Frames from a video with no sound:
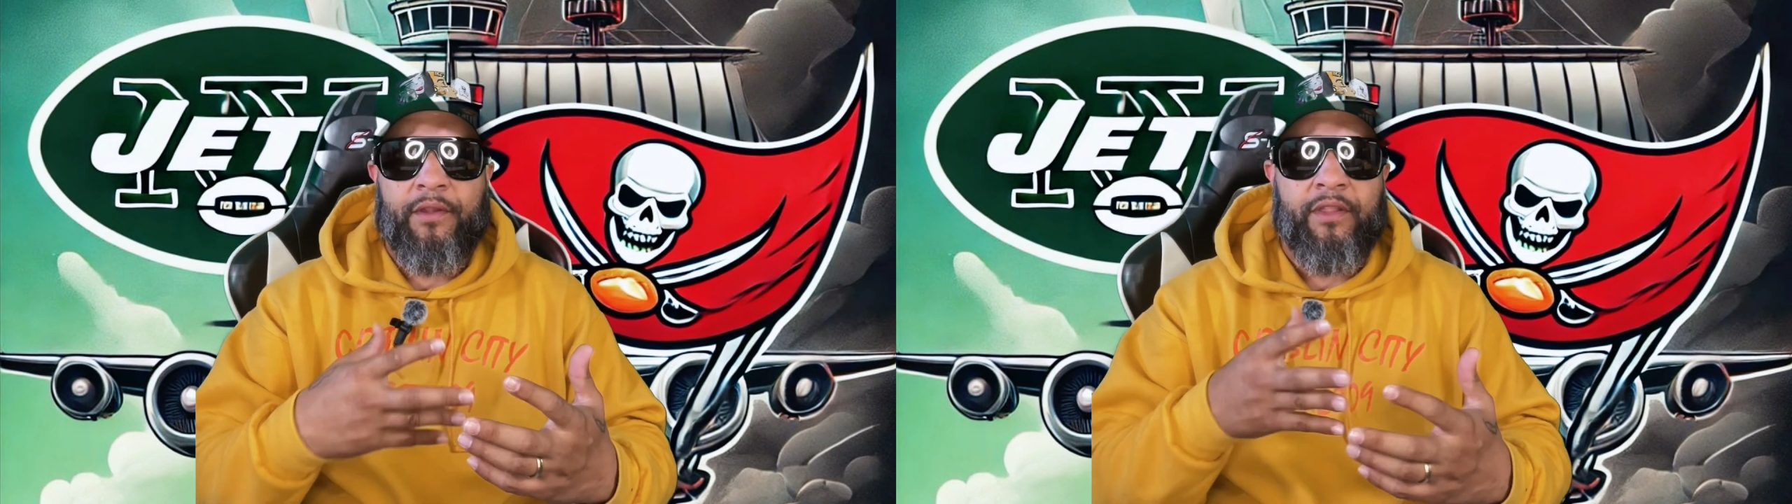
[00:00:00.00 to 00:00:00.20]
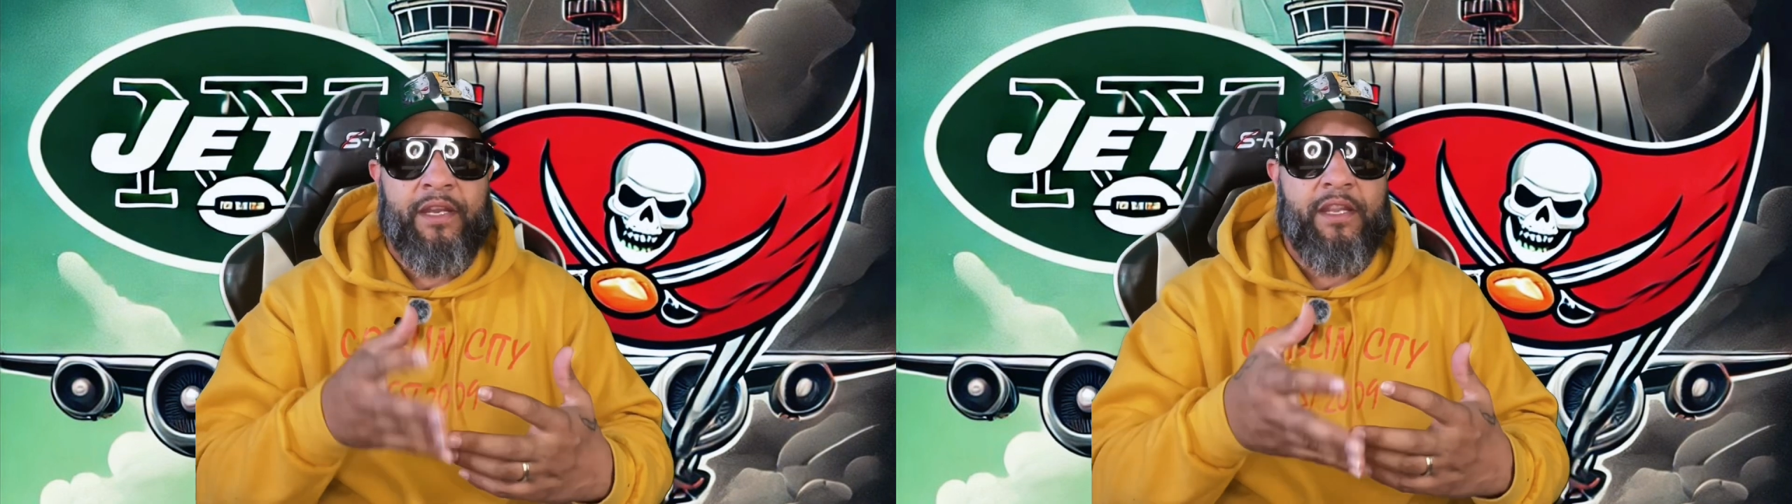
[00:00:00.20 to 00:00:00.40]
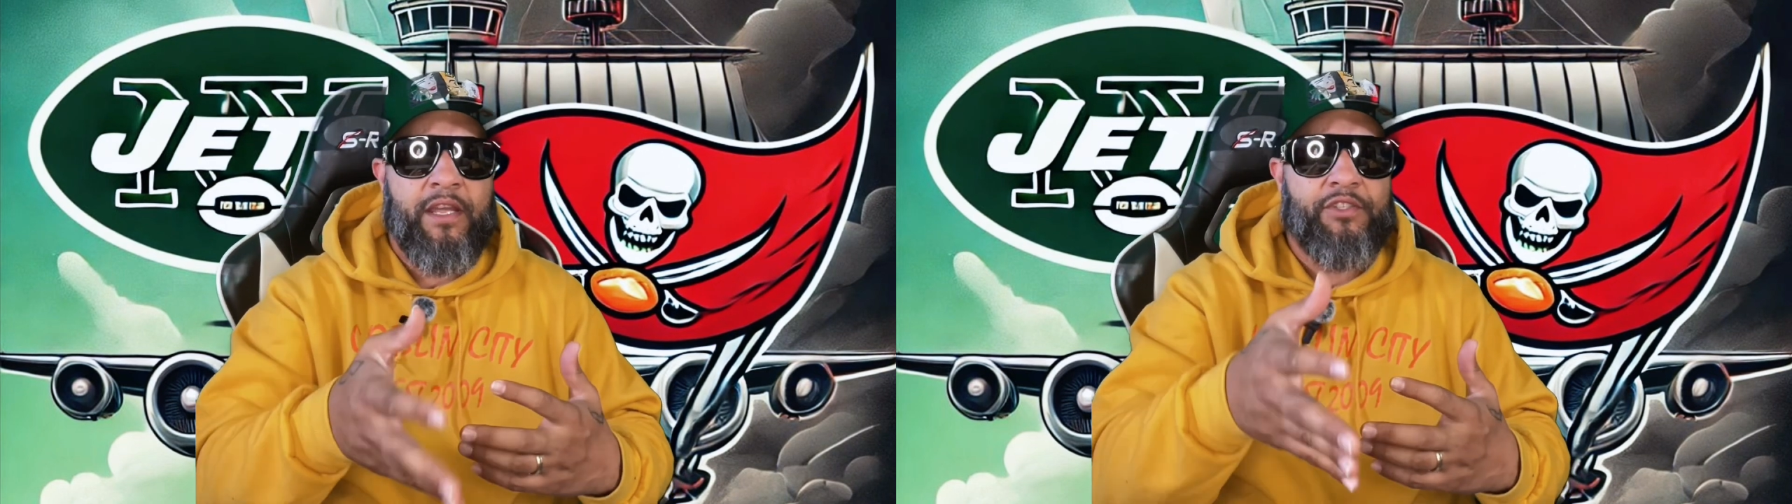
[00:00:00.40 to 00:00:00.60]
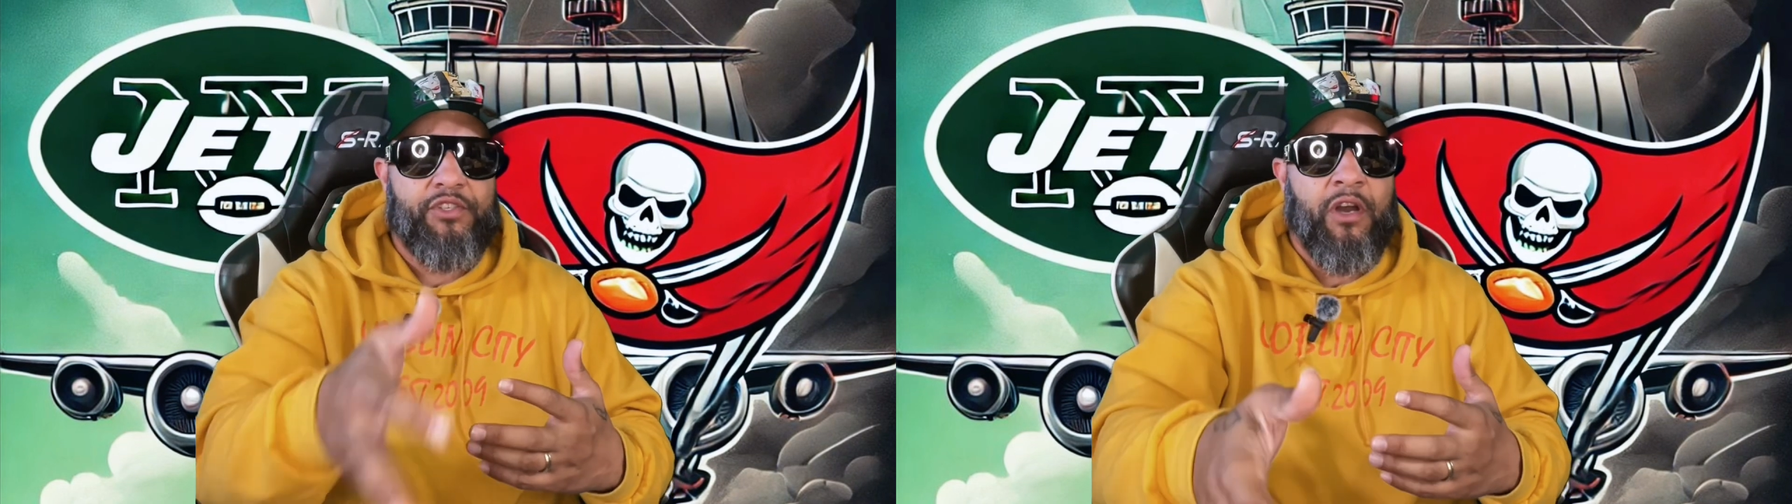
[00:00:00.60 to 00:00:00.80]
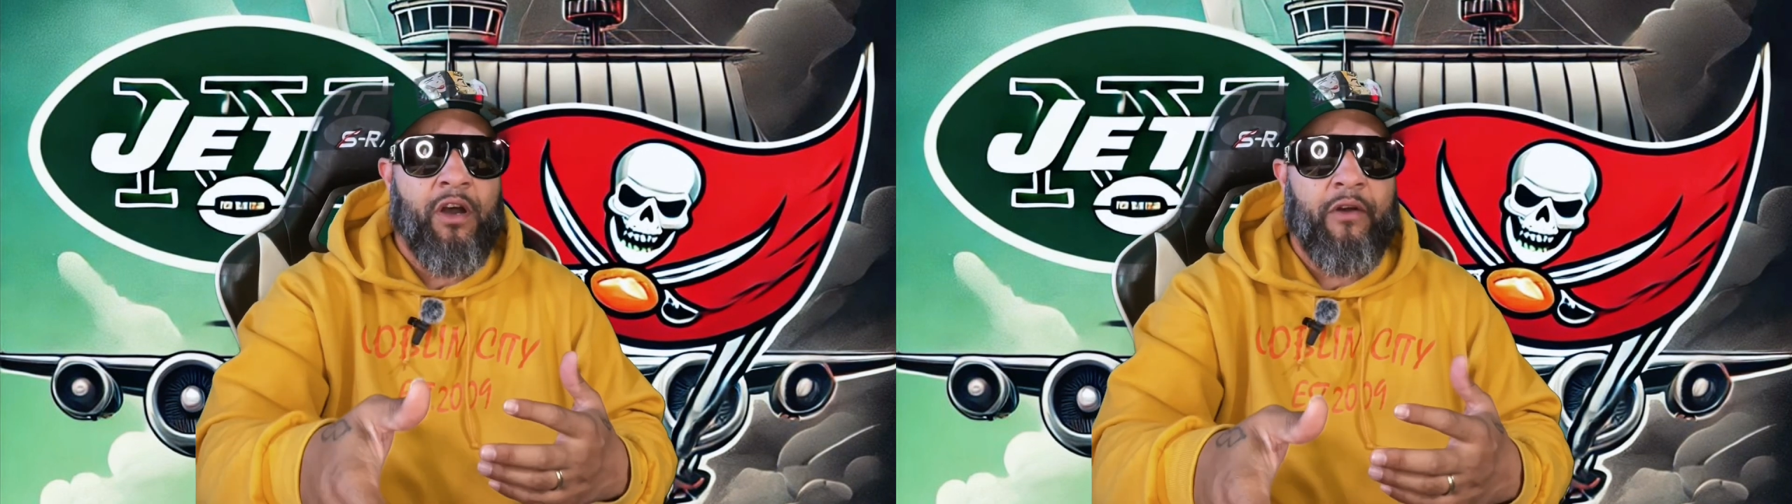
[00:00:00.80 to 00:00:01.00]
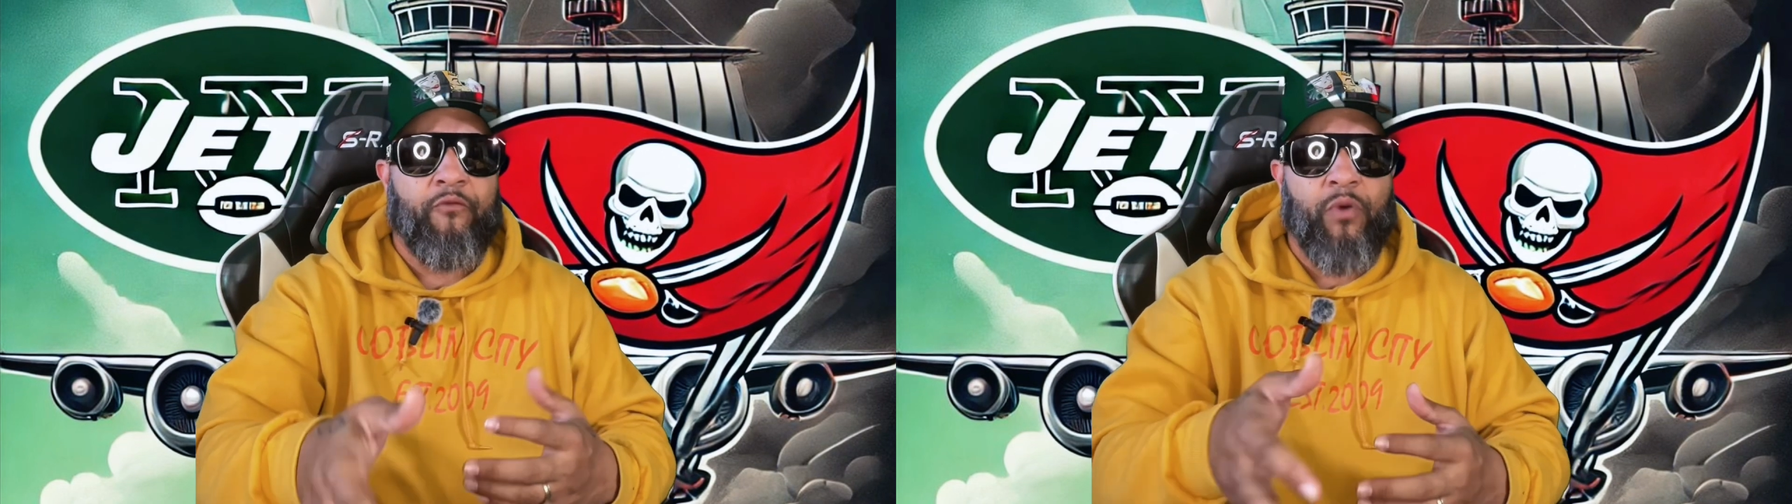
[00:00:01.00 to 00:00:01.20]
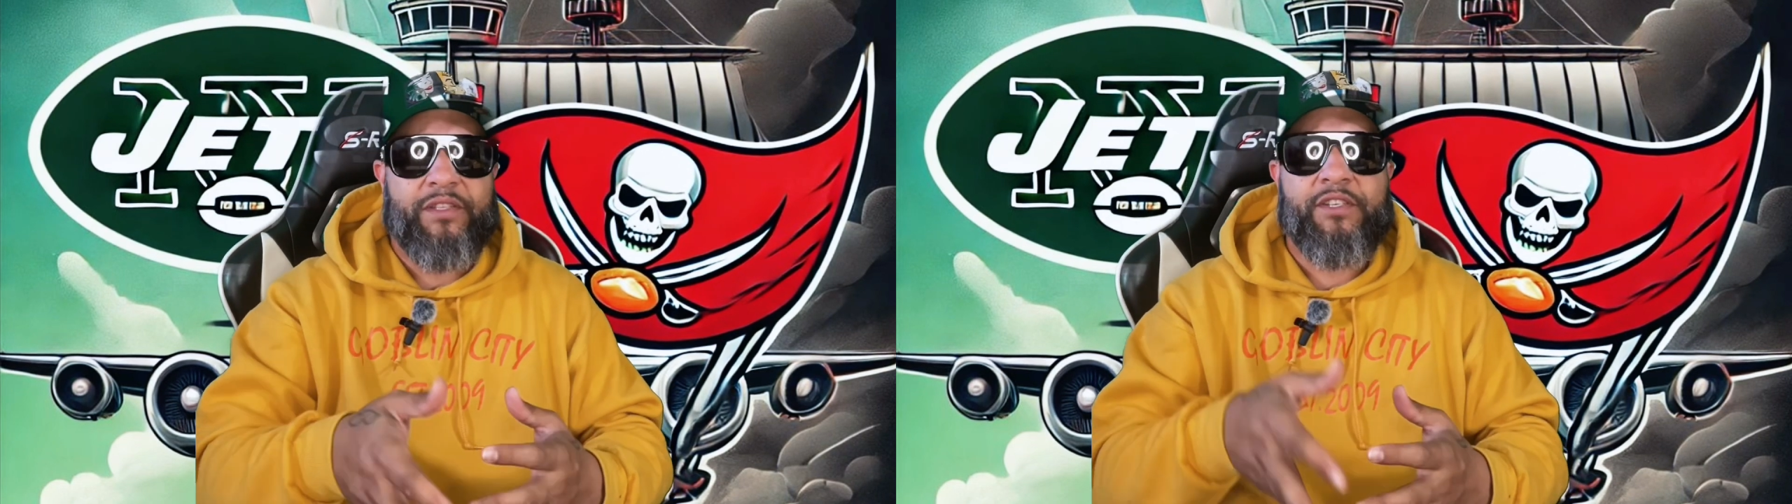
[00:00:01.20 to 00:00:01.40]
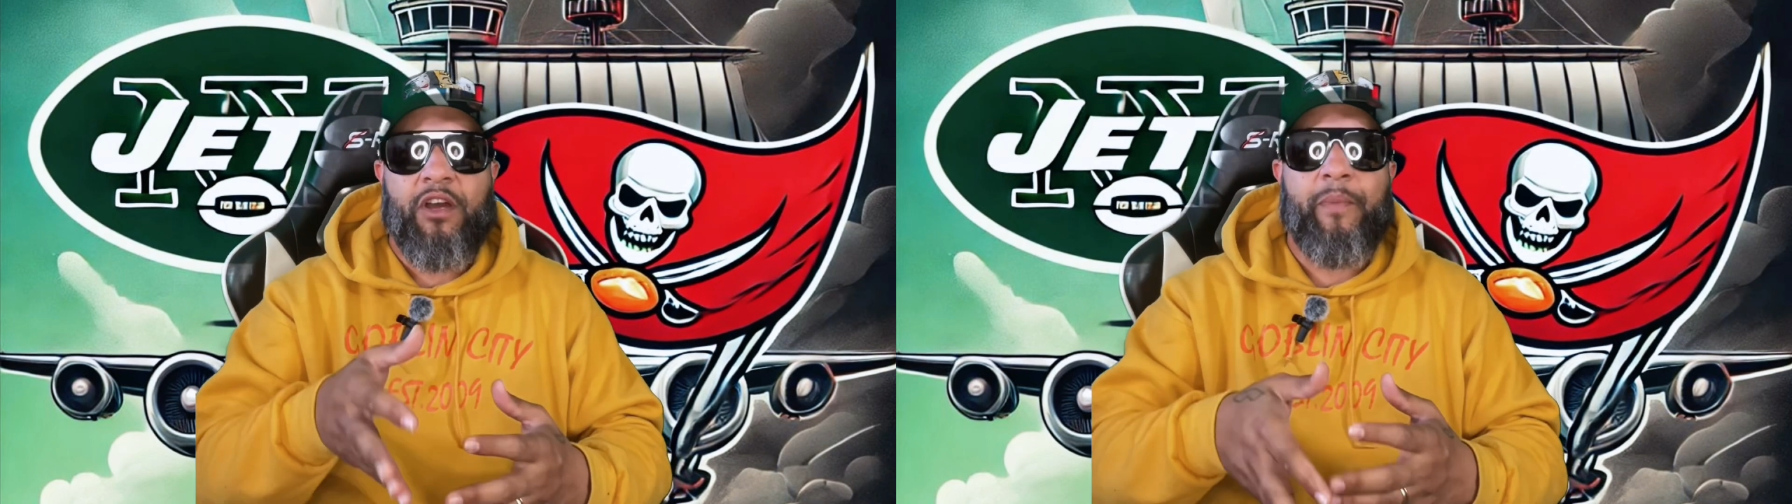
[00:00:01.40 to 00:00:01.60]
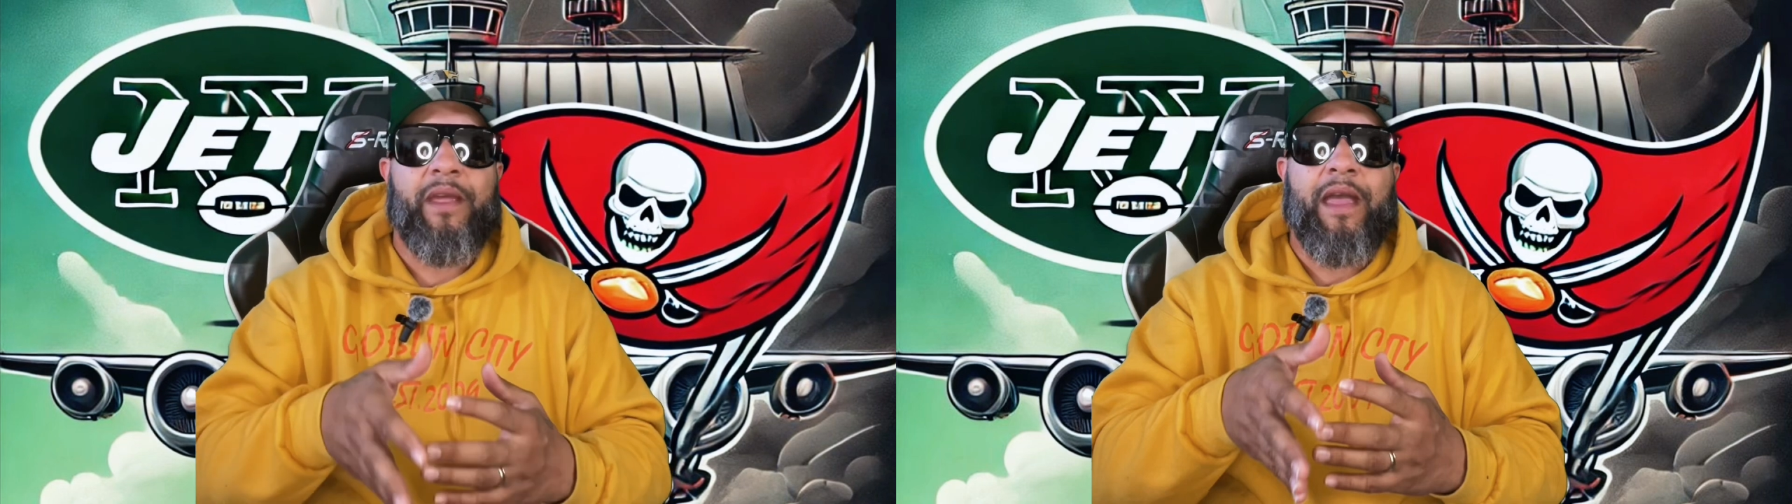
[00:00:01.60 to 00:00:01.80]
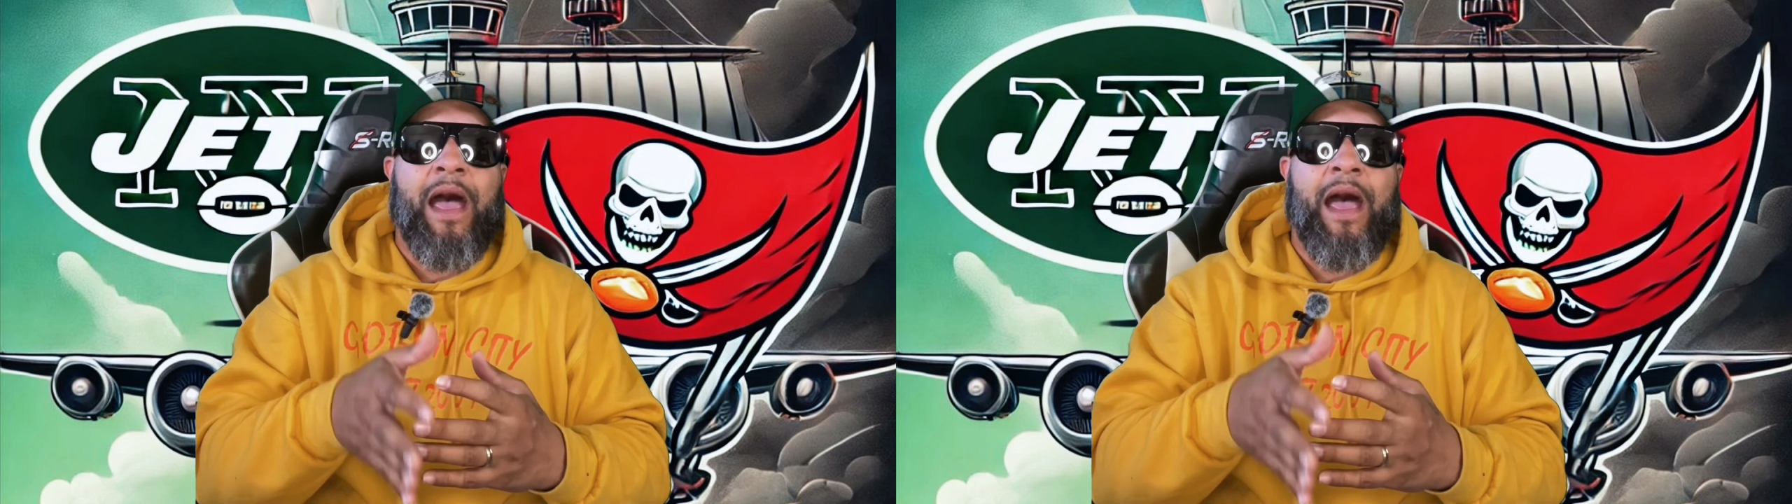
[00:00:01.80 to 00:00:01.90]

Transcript: lineage of what's coming